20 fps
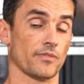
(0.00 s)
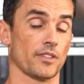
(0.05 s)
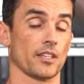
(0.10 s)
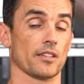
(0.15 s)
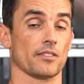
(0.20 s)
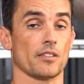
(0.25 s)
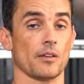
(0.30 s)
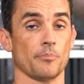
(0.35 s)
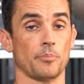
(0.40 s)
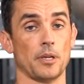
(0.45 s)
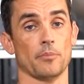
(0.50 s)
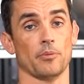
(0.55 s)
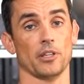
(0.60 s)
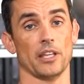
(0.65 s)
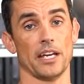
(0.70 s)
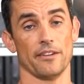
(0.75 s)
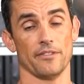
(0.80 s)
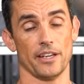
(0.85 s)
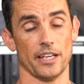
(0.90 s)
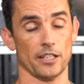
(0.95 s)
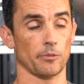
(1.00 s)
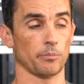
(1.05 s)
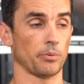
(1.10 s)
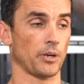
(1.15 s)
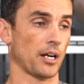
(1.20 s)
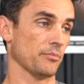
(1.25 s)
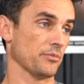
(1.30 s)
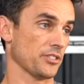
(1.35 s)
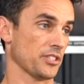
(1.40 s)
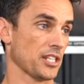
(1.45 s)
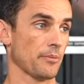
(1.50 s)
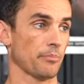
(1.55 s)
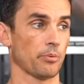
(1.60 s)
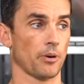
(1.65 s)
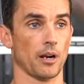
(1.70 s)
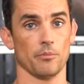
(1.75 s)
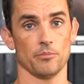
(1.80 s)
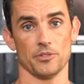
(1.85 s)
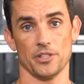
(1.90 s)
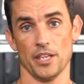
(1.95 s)
Some people, they have ankle problems, knee
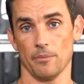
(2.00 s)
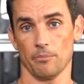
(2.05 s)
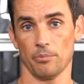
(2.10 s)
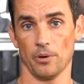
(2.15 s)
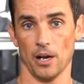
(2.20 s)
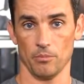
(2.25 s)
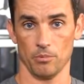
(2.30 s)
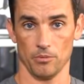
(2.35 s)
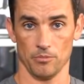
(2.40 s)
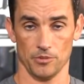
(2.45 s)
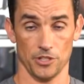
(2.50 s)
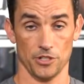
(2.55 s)
problems, hip problems,